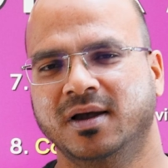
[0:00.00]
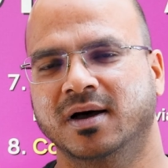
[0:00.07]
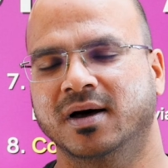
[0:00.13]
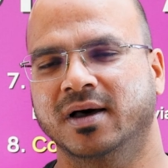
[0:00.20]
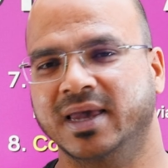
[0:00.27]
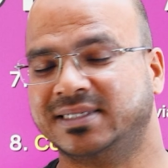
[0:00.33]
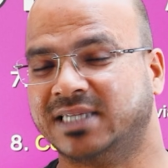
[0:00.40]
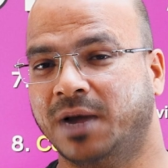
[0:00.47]

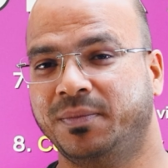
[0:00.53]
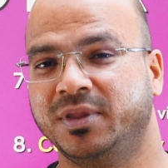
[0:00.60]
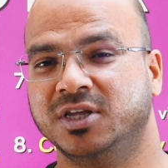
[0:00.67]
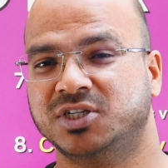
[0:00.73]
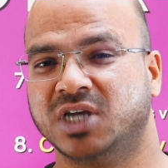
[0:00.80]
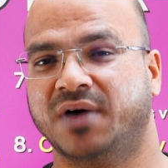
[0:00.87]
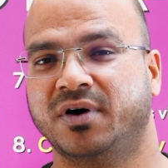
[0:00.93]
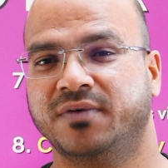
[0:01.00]
Uh, example,
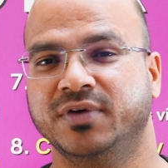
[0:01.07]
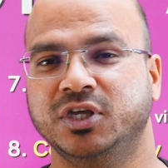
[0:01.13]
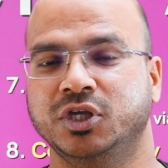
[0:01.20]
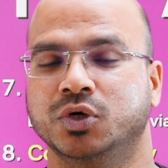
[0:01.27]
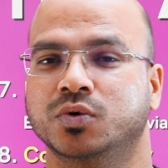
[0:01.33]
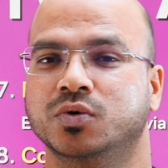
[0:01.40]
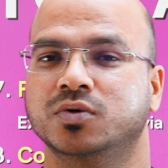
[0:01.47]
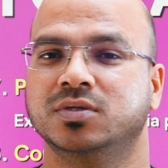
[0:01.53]
in Java, we
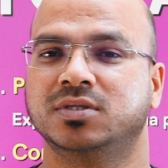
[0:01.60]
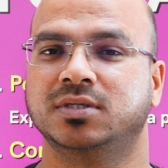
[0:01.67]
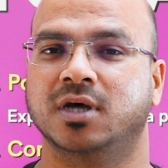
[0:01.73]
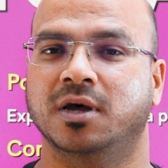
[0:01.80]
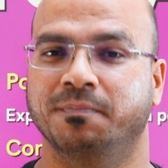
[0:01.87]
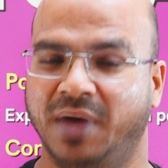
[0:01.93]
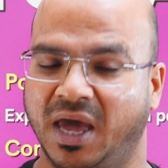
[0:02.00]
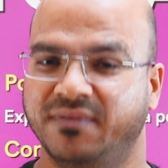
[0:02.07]
use
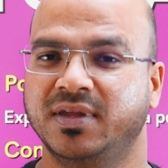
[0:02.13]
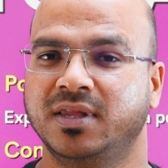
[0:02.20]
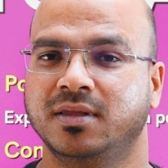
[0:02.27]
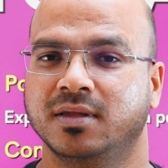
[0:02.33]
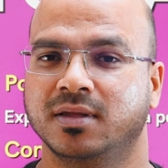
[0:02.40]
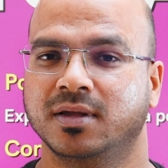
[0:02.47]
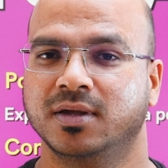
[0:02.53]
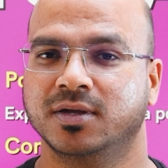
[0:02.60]
uh, Maven.
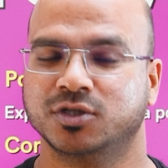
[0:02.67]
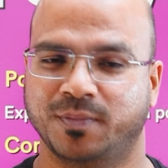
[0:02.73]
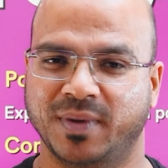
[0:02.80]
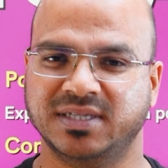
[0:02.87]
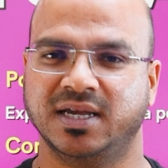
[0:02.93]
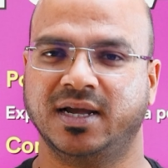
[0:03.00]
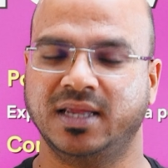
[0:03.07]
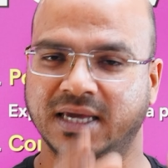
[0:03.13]
So
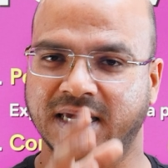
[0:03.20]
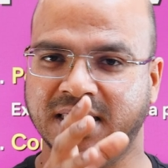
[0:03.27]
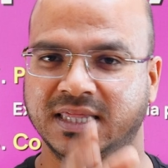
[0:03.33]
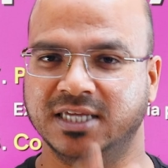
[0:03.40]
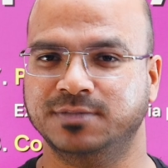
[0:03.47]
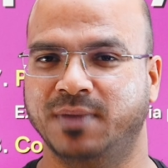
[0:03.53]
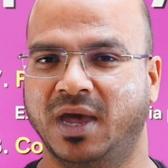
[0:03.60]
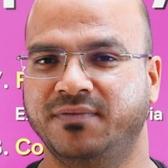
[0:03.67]
basically in
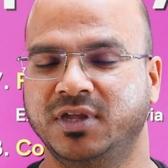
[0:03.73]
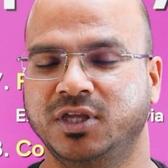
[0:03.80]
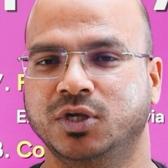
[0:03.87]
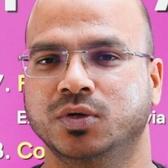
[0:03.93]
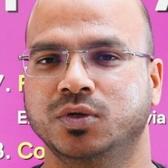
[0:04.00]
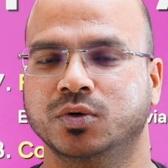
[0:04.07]
this Maven, you,